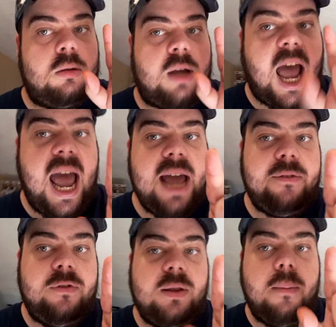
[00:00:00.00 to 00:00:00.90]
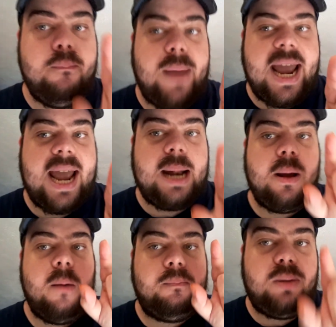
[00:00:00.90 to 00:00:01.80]
Have the man
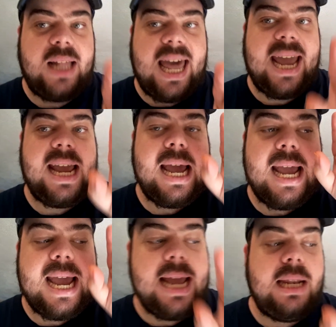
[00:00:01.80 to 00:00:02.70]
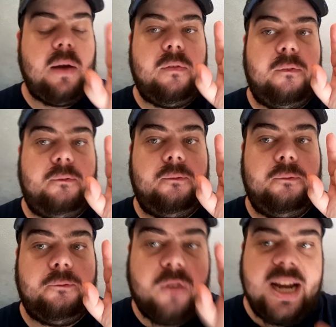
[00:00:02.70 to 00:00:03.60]
play in the
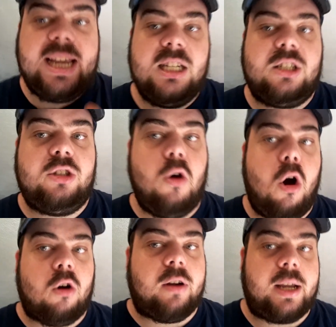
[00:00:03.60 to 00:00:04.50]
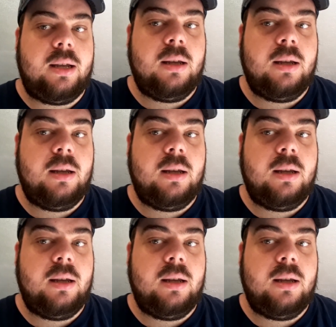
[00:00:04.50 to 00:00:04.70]
freaking story.